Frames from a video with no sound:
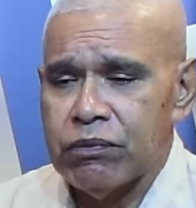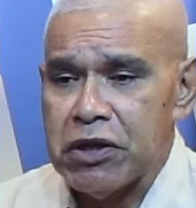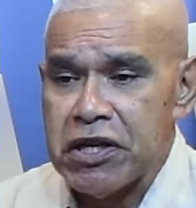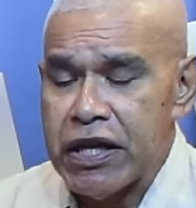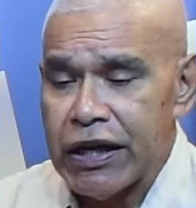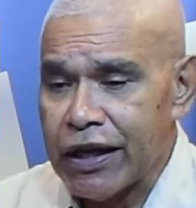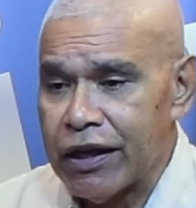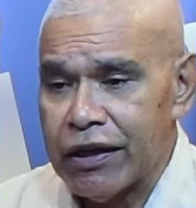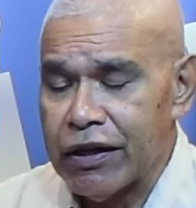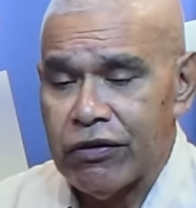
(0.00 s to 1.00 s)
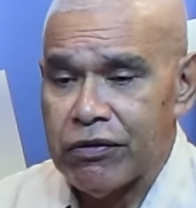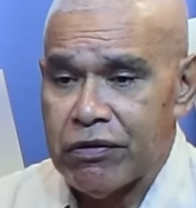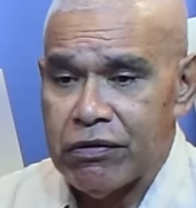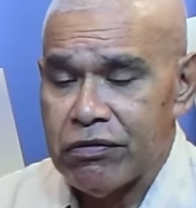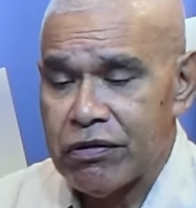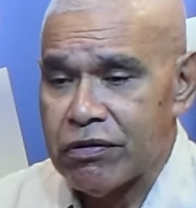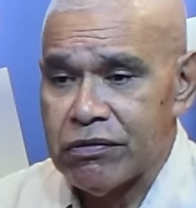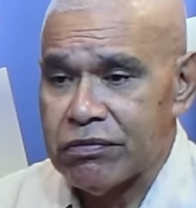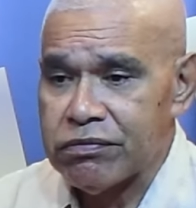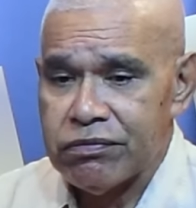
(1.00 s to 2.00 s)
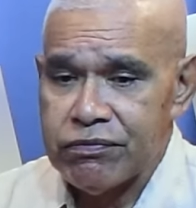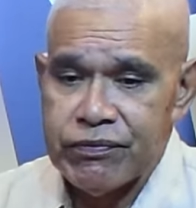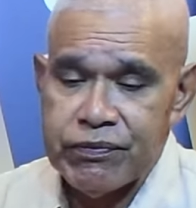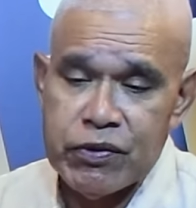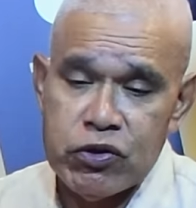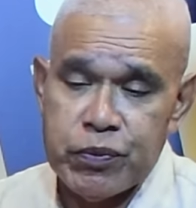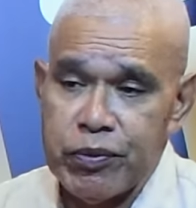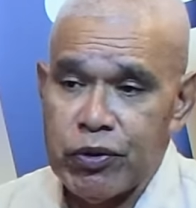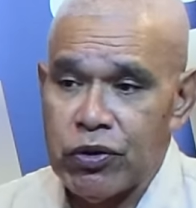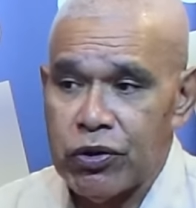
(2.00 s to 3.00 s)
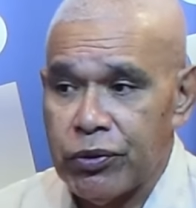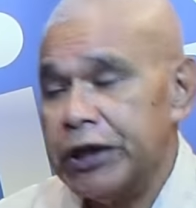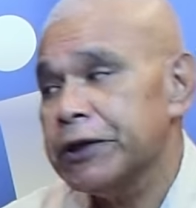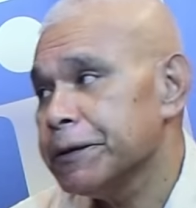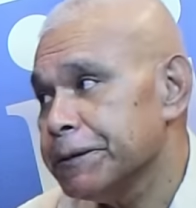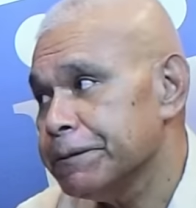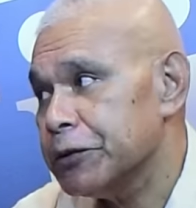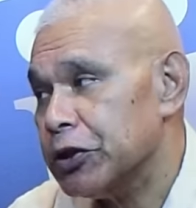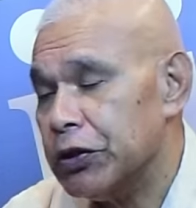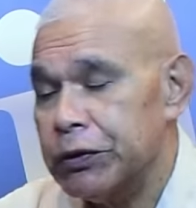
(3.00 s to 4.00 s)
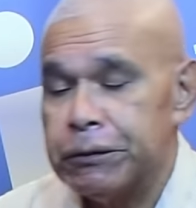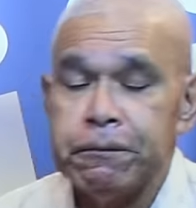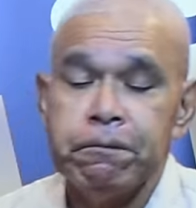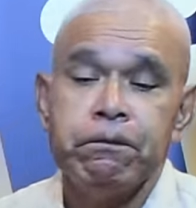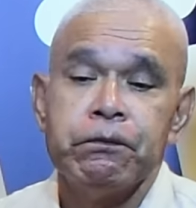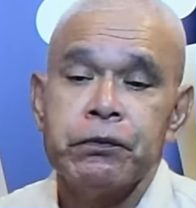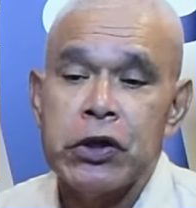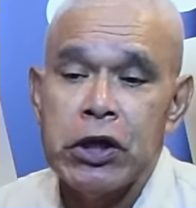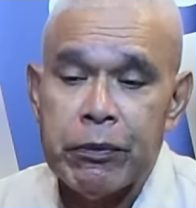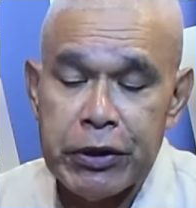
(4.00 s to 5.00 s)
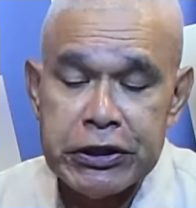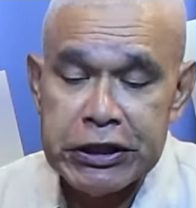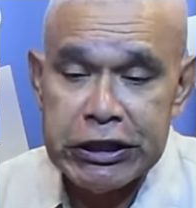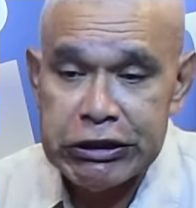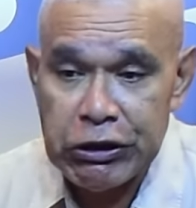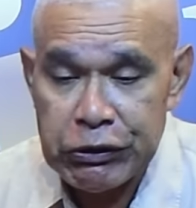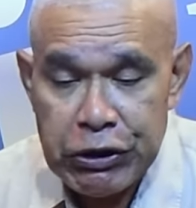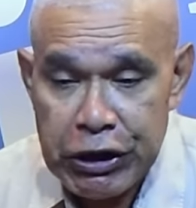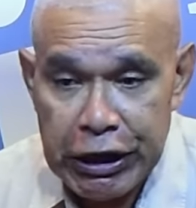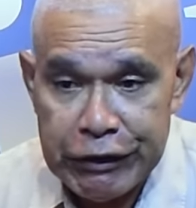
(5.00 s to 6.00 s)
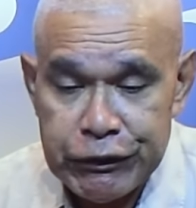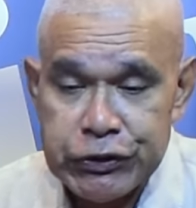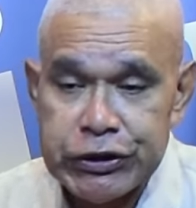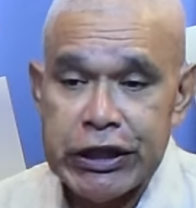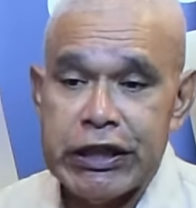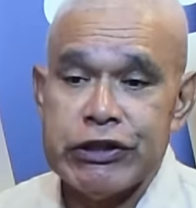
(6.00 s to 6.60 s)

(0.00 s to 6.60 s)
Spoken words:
But then again, you know, those people got away. No, if you say